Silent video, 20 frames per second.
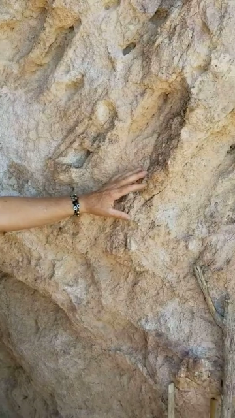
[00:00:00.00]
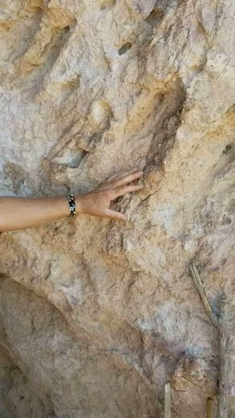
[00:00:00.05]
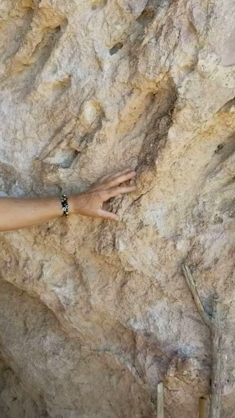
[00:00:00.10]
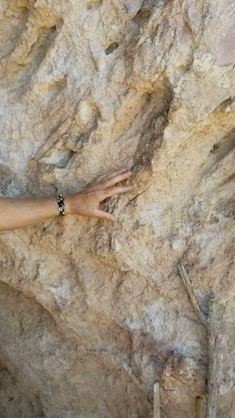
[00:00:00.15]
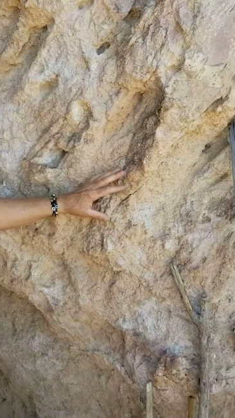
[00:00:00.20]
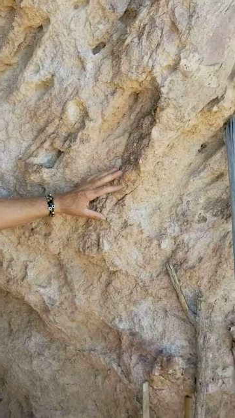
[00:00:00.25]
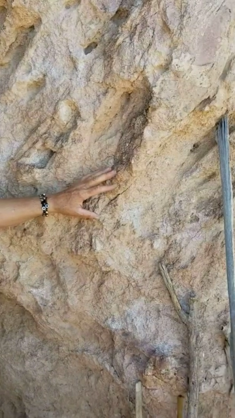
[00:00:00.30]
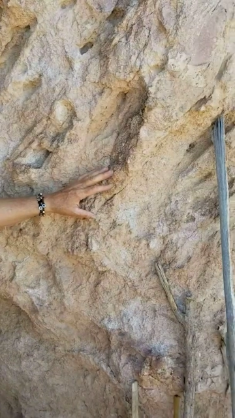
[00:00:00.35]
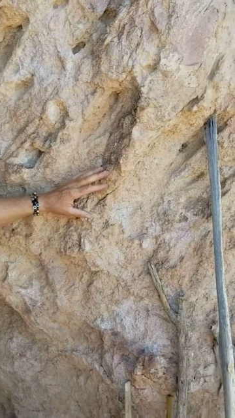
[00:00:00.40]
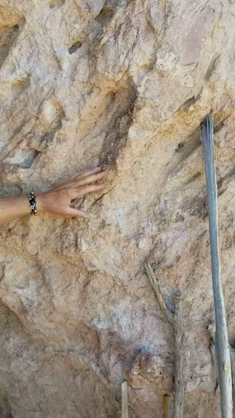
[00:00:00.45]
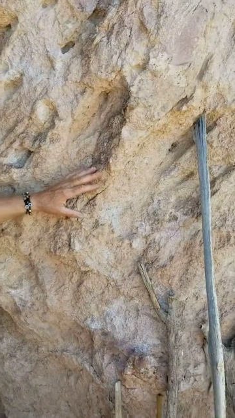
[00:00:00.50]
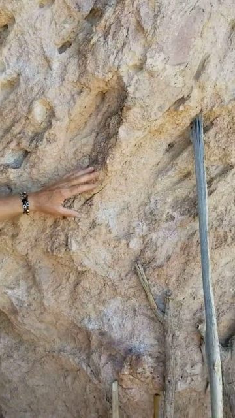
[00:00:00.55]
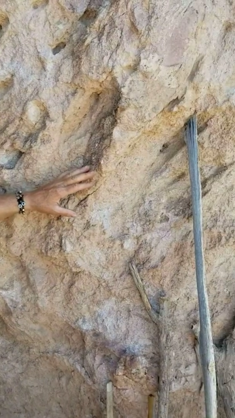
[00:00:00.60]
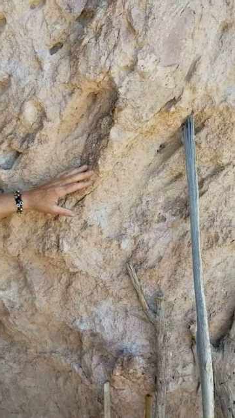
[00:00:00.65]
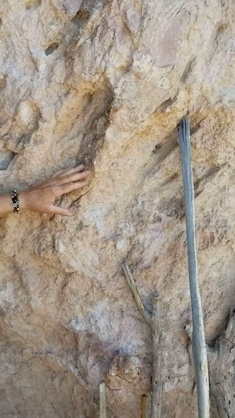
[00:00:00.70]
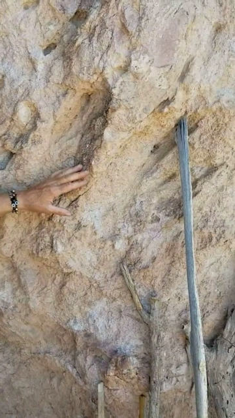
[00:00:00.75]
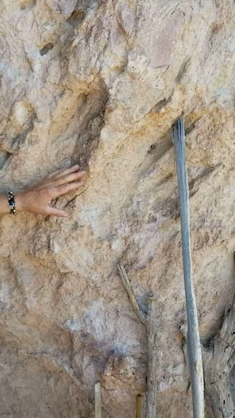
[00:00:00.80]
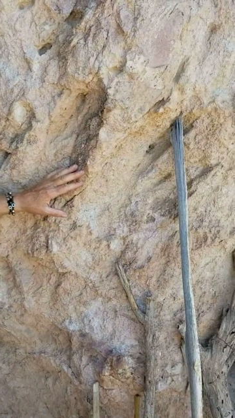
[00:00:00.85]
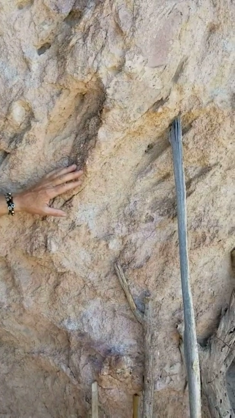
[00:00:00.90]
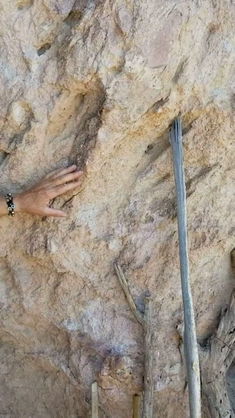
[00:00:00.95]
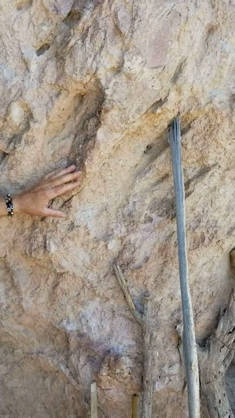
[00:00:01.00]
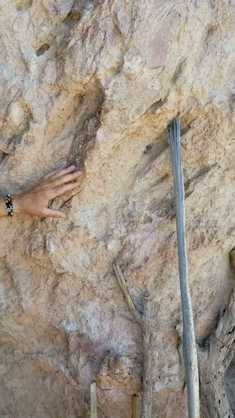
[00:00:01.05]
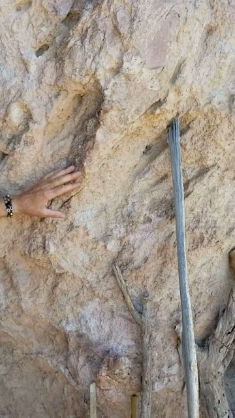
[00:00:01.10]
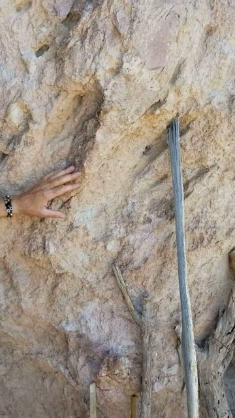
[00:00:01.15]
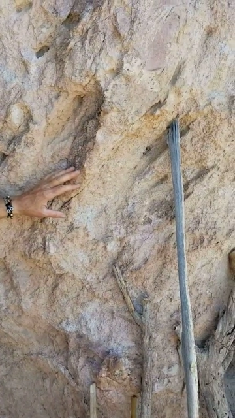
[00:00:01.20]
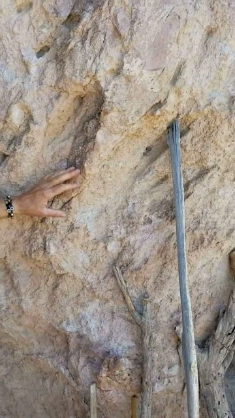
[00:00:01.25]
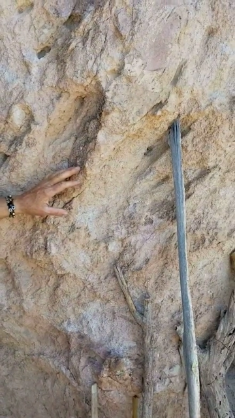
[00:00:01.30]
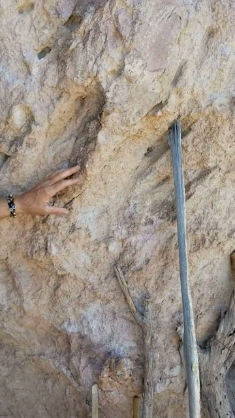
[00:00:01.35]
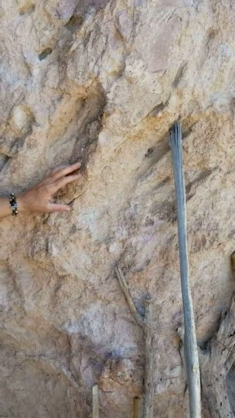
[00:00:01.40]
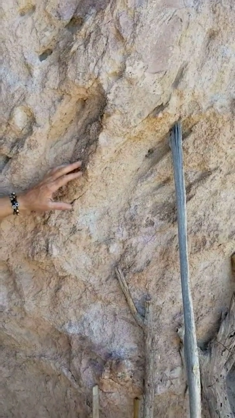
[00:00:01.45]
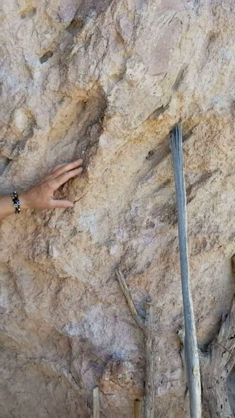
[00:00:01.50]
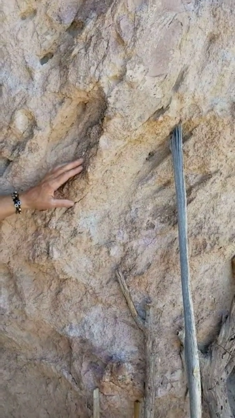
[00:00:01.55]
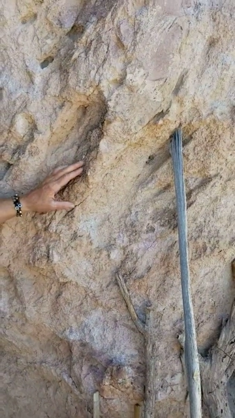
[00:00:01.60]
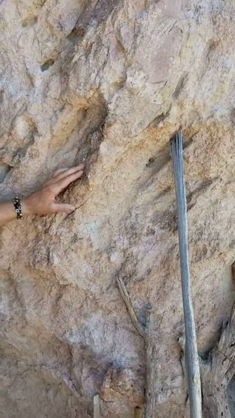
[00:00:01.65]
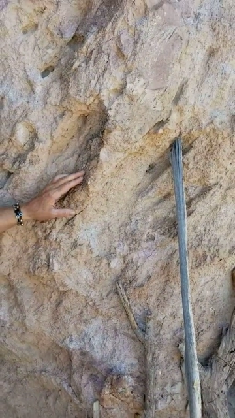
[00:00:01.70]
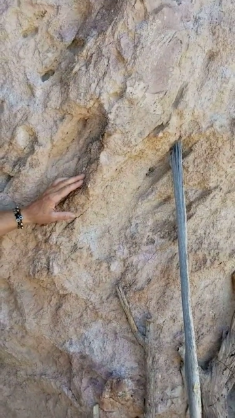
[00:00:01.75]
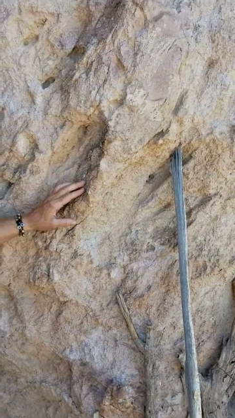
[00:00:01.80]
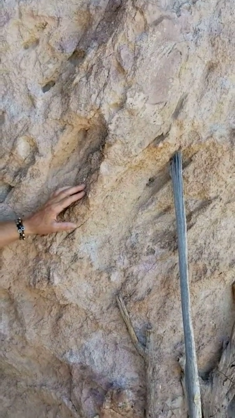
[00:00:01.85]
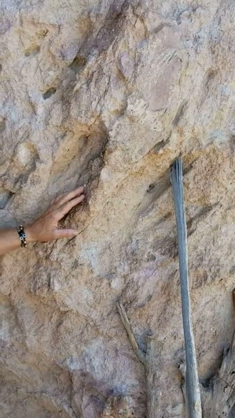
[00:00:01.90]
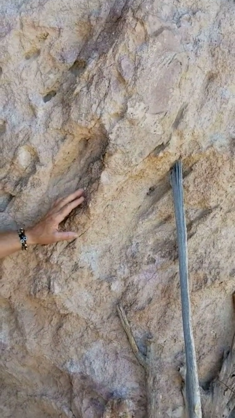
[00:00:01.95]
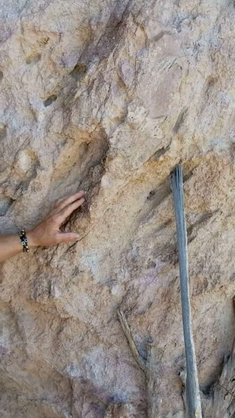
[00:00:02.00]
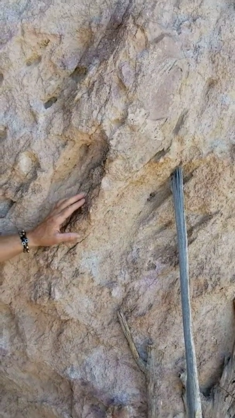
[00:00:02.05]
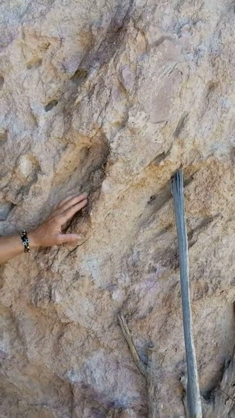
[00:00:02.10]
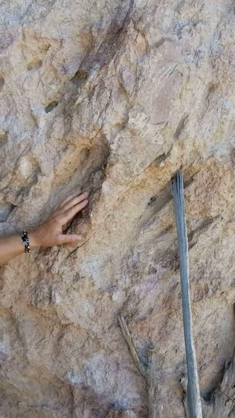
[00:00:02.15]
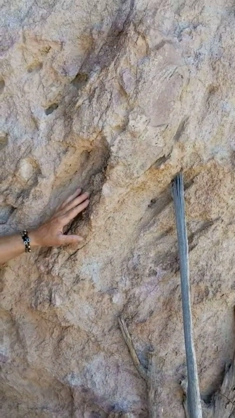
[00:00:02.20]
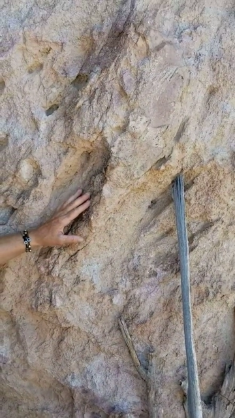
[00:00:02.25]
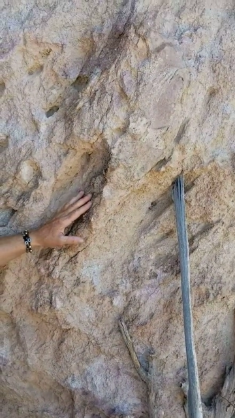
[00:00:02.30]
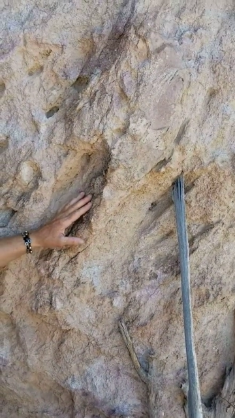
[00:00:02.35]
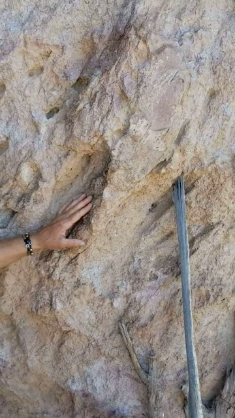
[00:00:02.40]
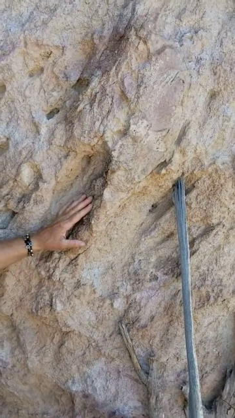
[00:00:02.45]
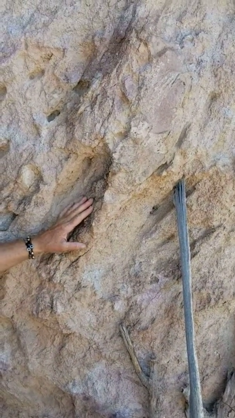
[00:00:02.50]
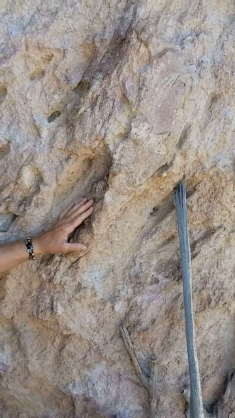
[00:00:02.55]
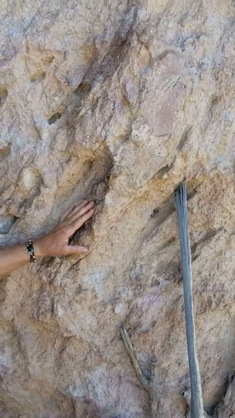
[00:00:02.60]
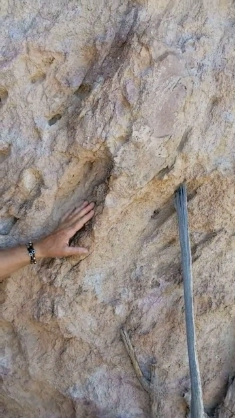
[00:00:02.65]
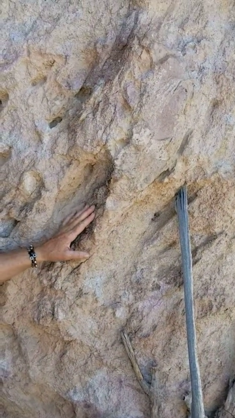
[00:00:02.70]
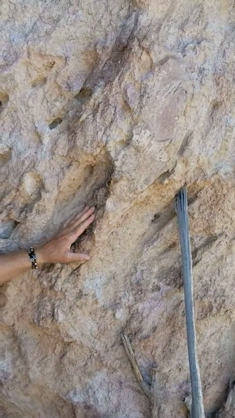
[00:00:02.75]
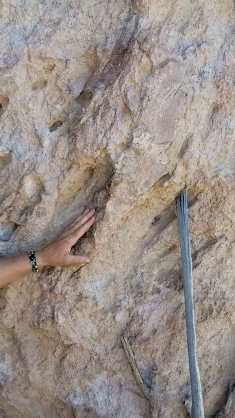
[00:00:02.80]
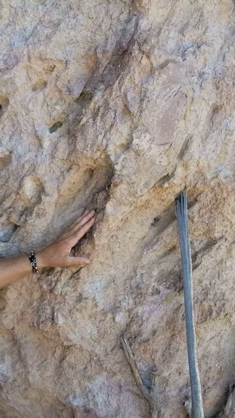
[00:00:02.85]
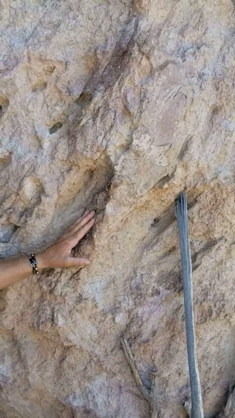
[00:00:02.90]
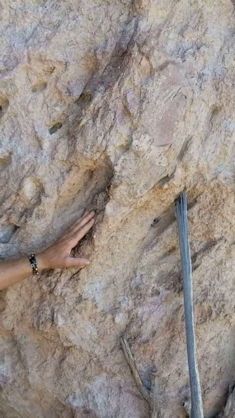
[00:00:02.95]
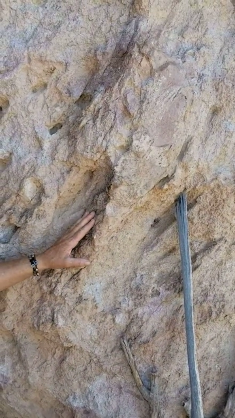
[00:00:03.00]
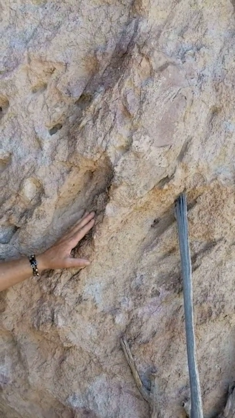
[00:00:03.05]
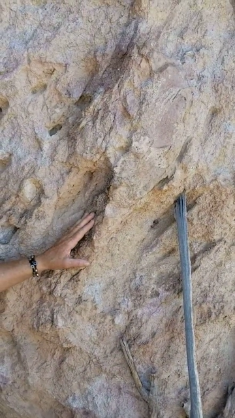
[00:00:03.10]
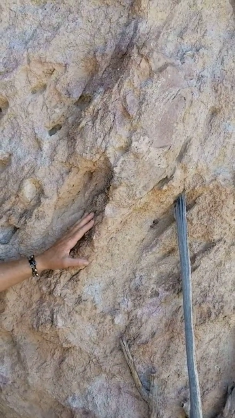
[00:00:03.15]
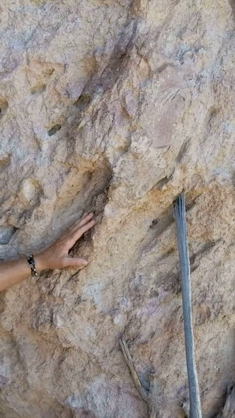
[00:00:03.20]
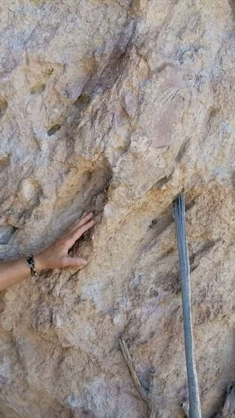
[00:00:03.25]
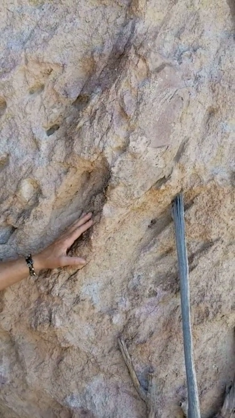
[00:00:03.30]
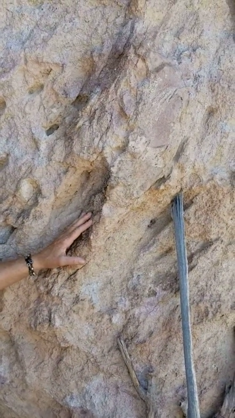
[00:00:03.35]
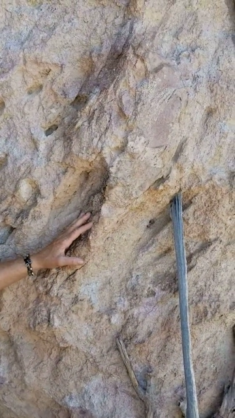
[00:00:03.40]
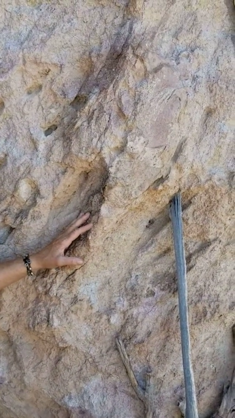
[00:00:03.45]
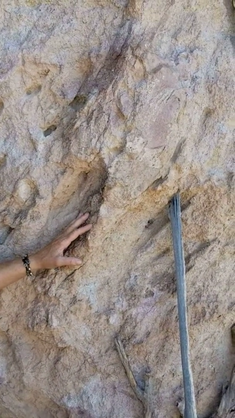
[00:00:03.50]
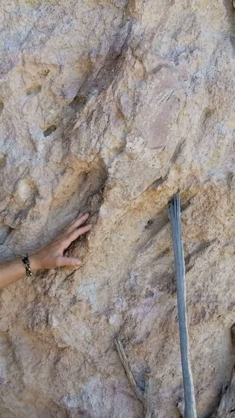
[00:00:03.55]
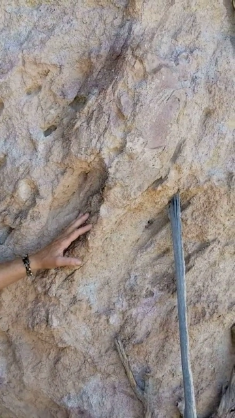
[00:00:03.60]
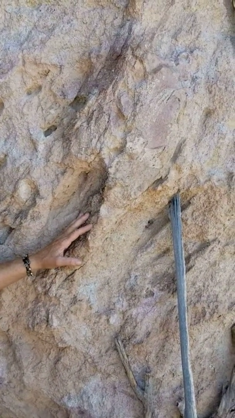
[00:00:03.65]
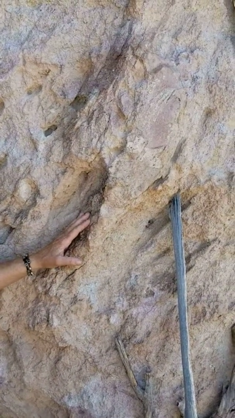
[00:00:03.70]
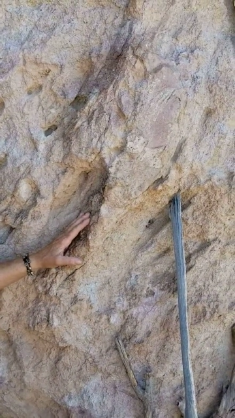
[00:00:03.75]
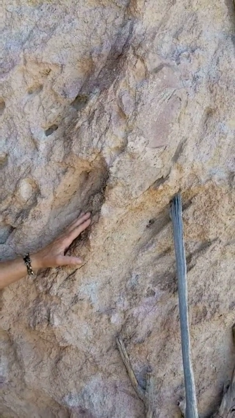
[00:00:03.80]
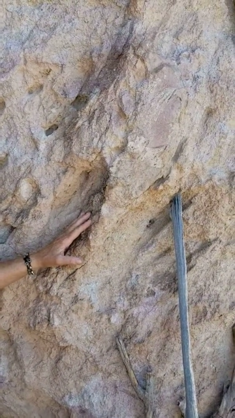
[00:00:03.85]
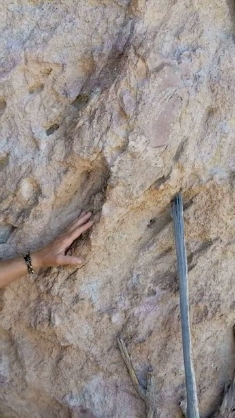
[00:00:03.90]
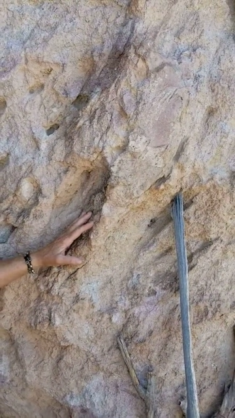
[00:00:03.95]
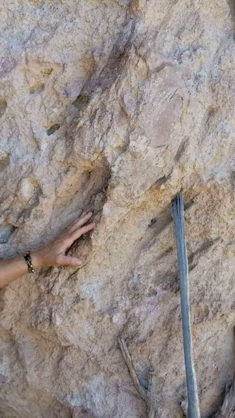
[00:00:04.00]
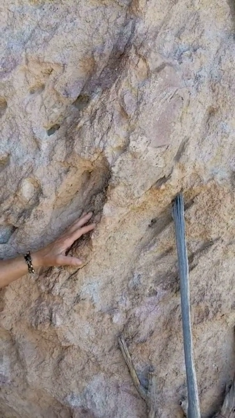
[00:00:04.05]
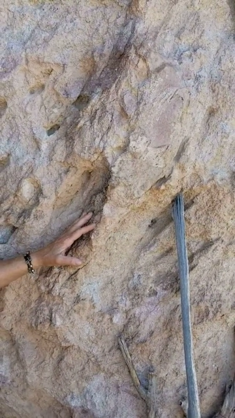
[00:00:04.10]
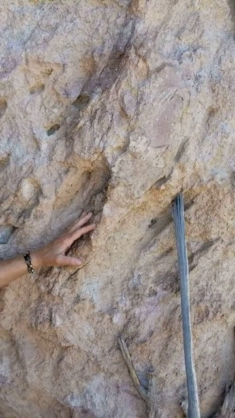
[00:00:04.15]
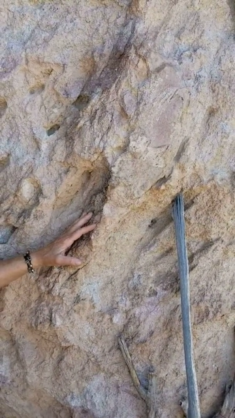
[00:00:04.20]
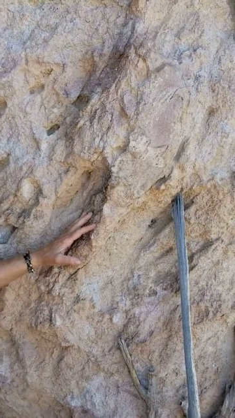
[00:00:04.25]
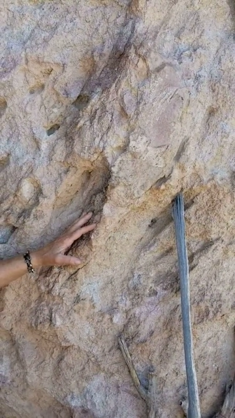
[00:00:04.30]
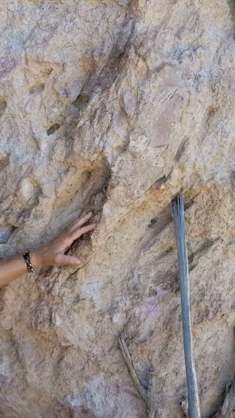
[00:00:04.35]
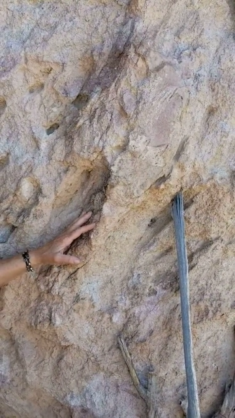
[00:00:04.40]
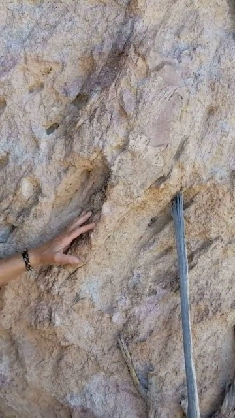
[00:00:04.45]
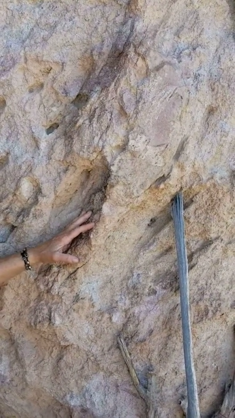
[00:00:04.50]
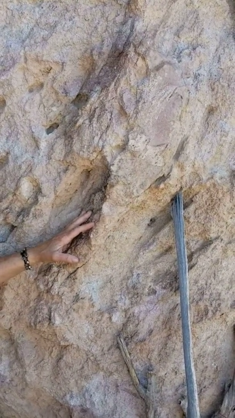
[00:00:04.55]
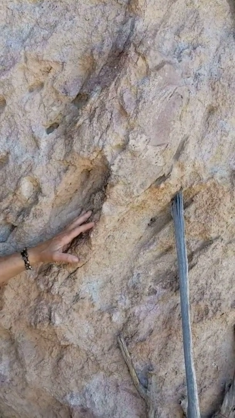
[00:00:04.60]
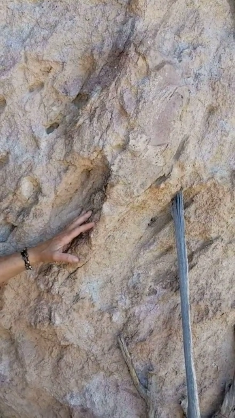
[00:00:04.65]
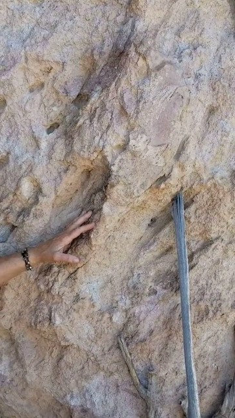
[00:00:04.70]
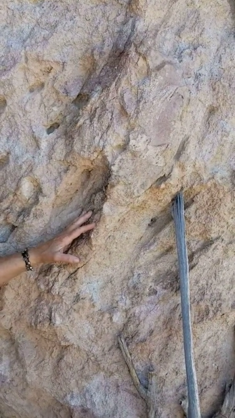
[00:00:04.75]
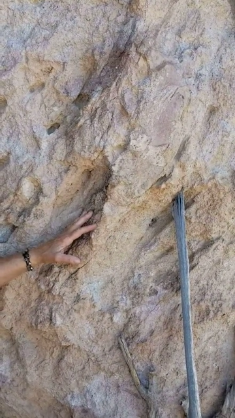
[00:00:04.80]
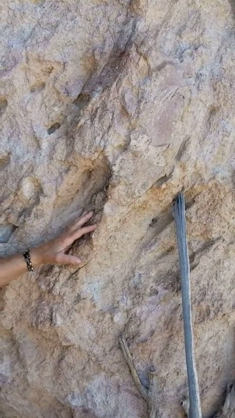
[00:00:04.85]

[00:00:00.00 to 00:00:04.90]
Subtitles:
[unreadable: no face in view]